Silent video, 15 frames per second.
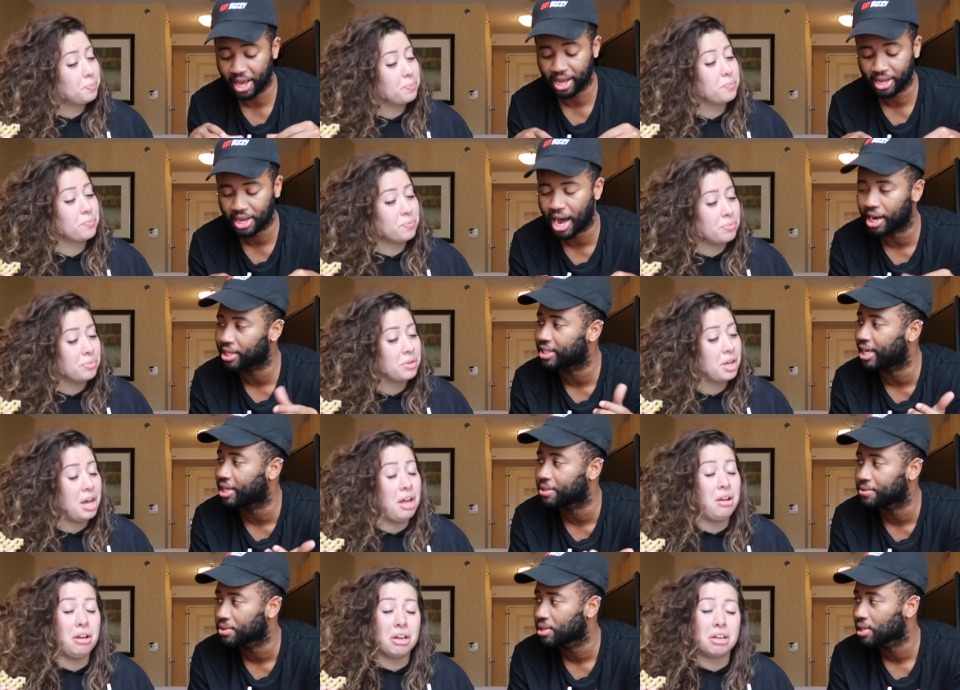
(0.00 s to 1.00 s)
Speaker 1: it? Yeah? Out of
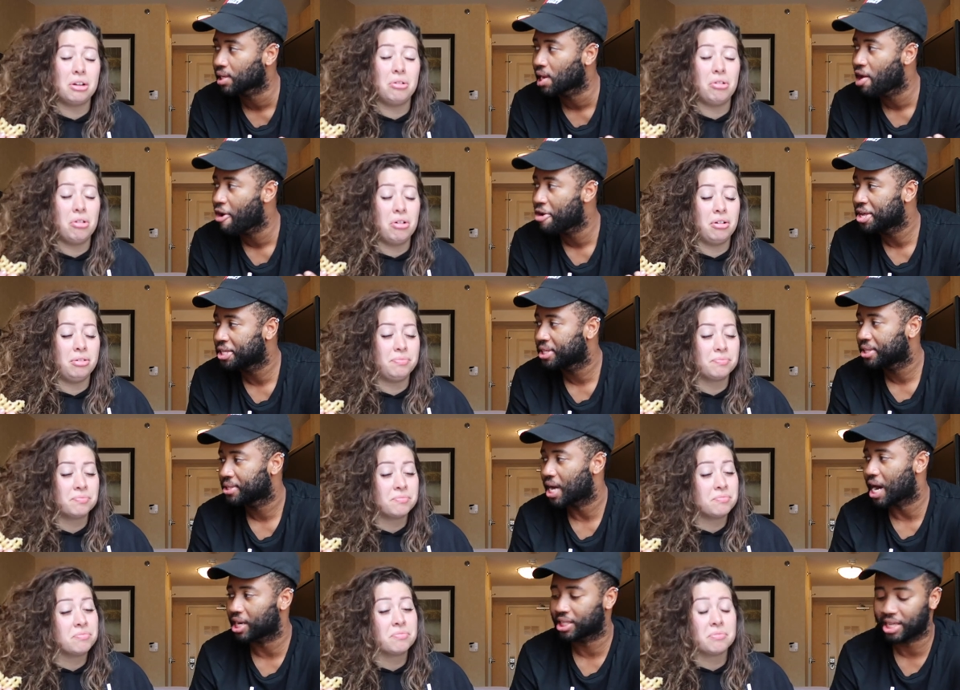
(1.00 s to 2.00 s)
10. I like it a lot.
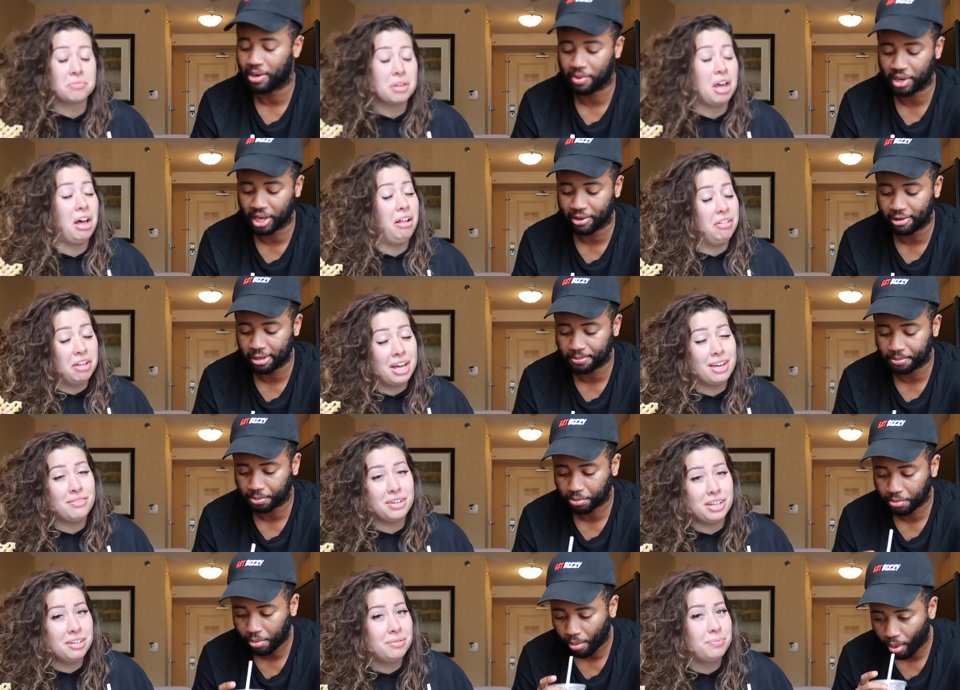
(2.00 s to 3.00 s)
Out of 10, what do you
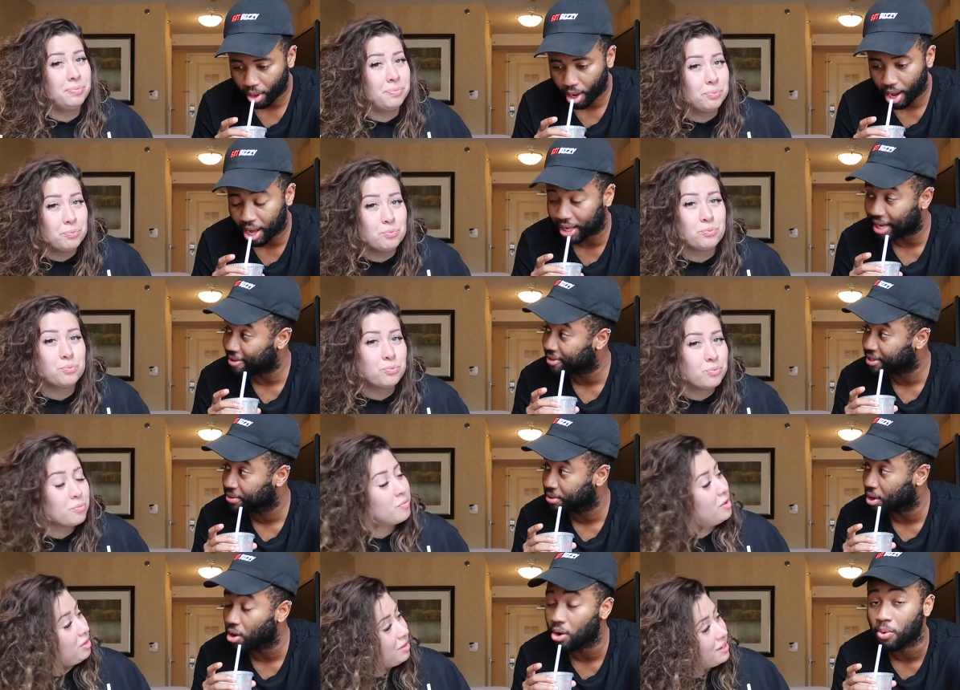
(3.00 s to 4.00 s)
11.
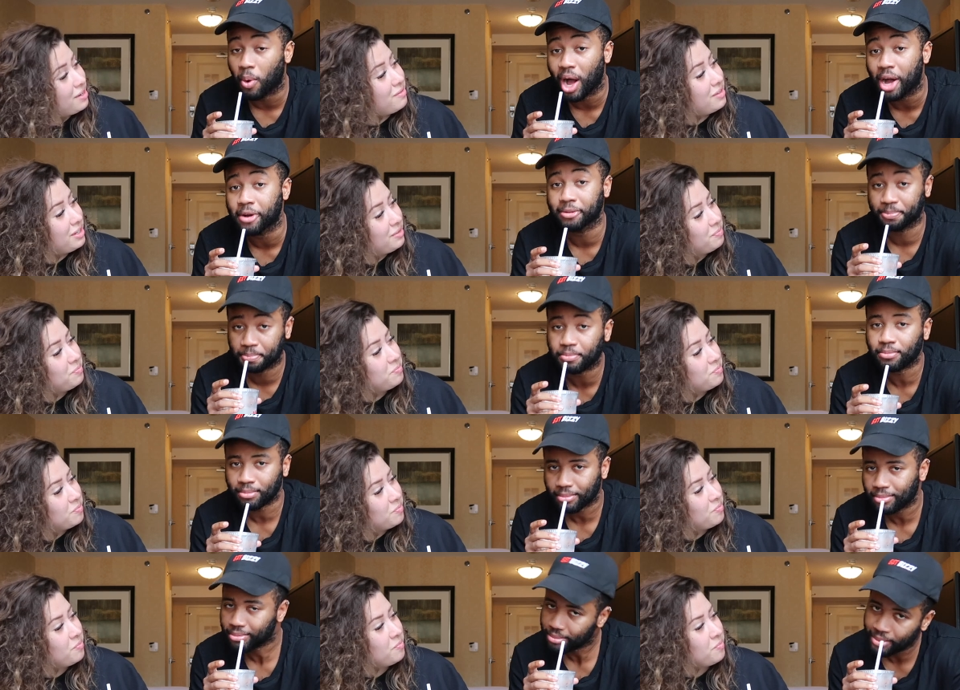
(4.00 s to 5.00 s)
11? 11. Oh, wow.
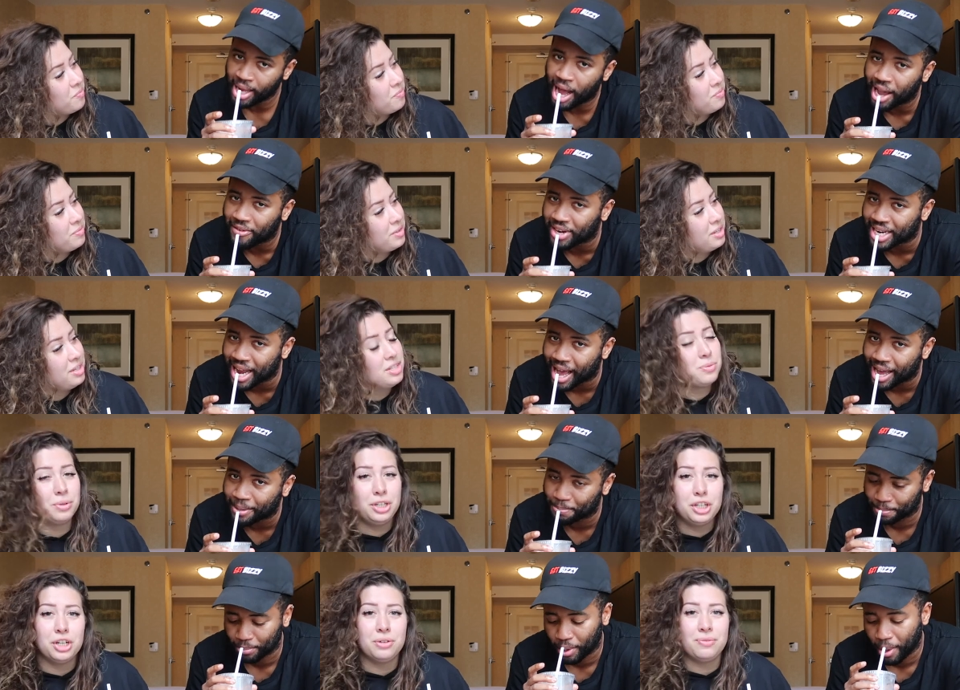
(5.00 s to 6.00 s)
I give it a 9. It's
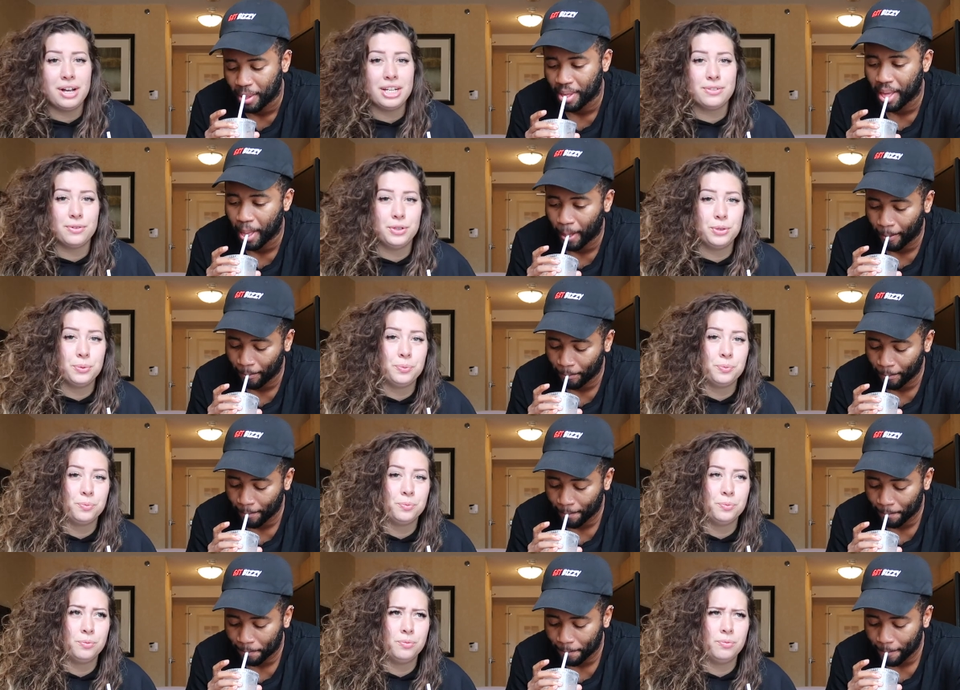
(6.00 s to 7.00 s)
really
Speaker 2: good fast food.
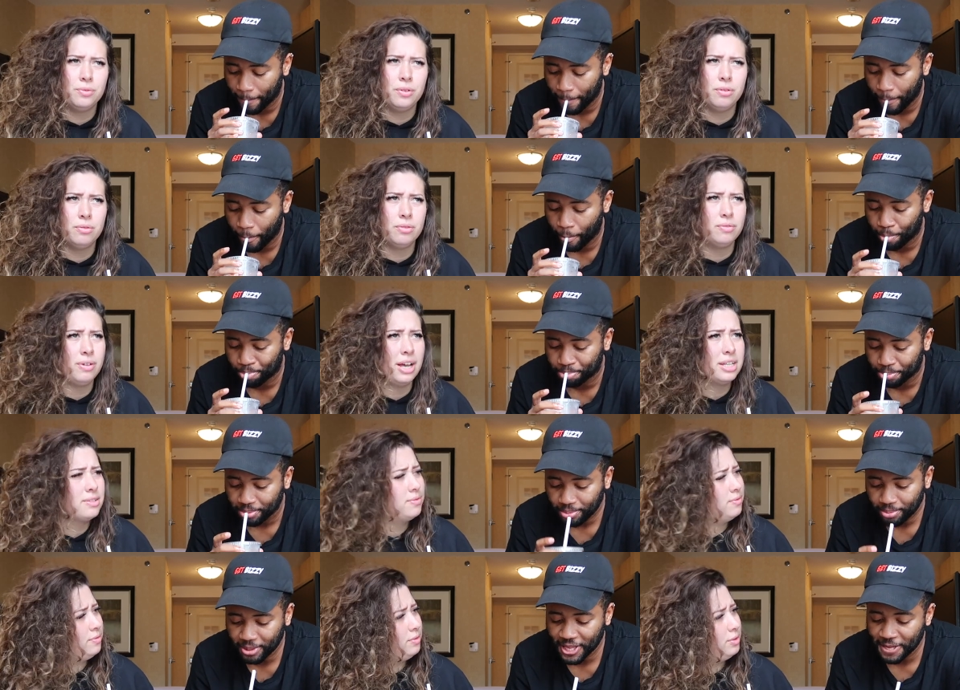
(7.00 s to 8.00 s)
Fast
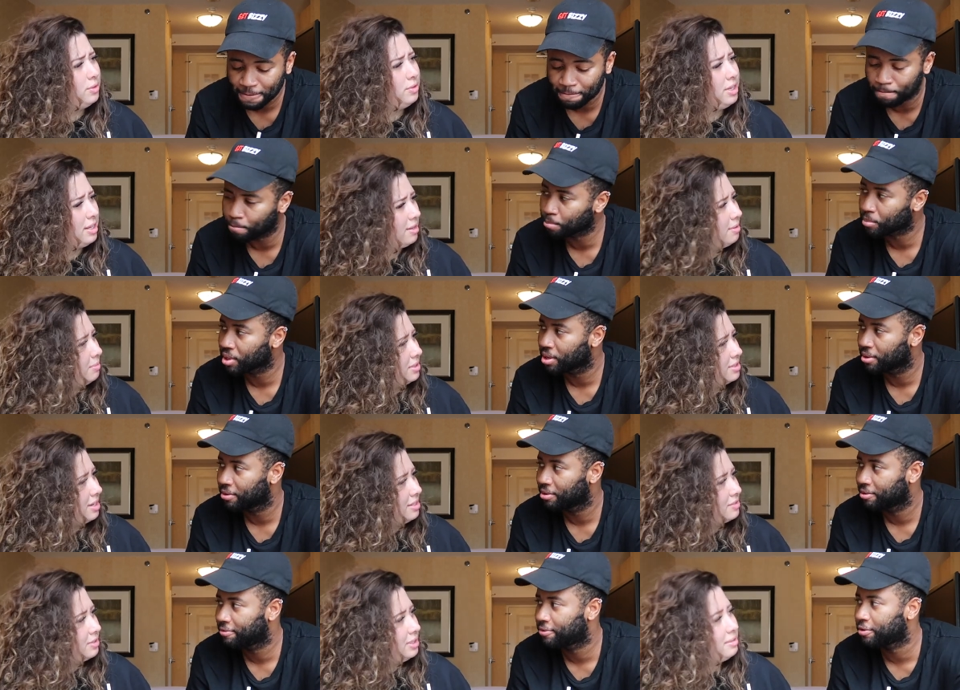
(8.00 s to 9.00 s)
food? Yeah, that makes
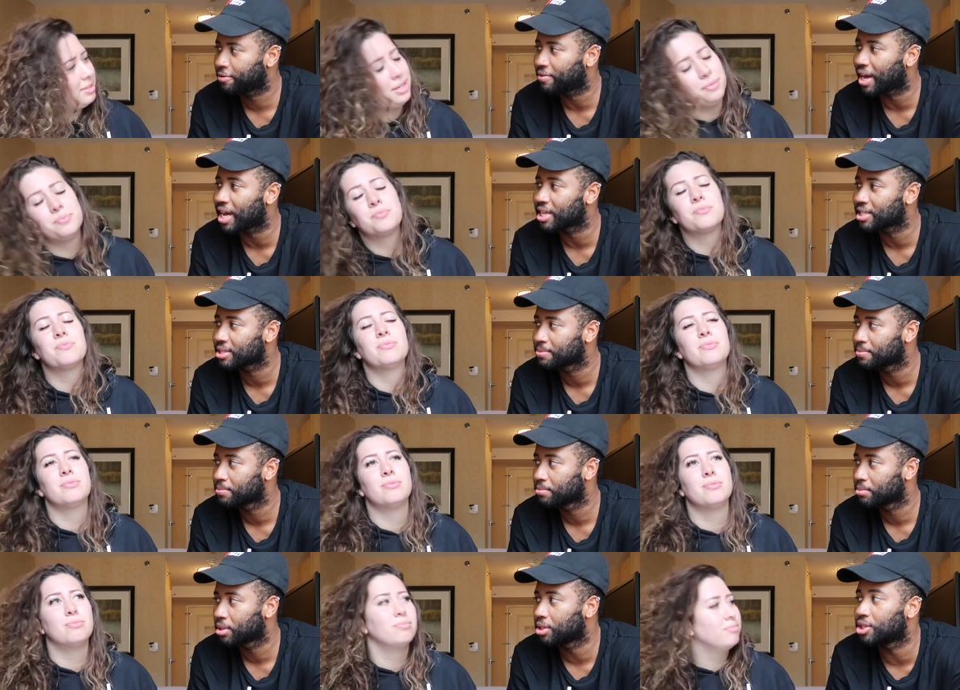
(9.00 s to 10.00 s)
sense, right? Food yeah. fast.
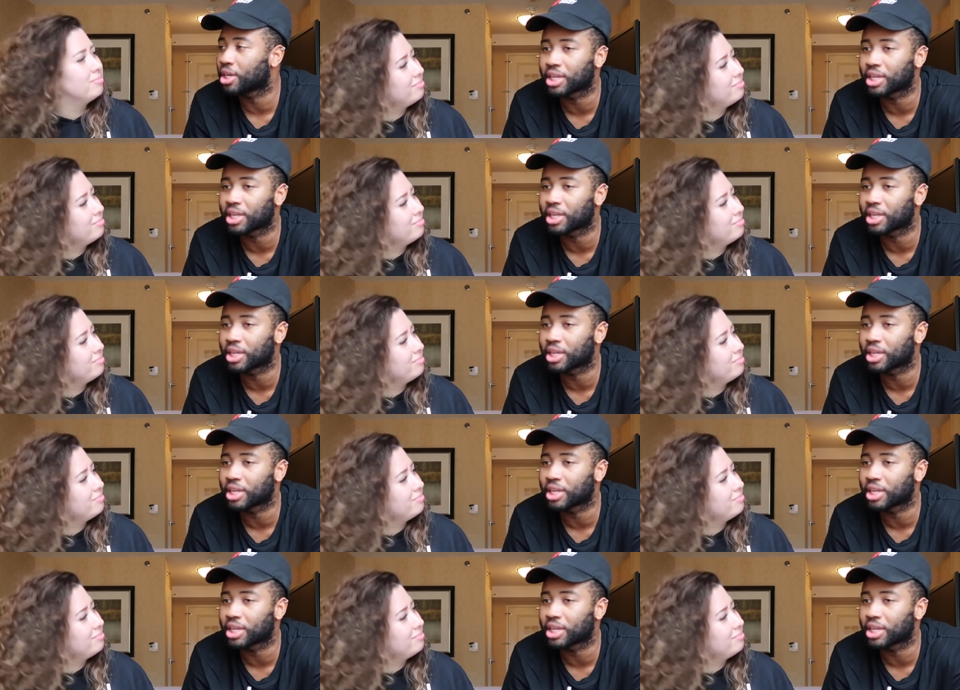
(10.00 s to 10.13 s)
Speaker 1: I'm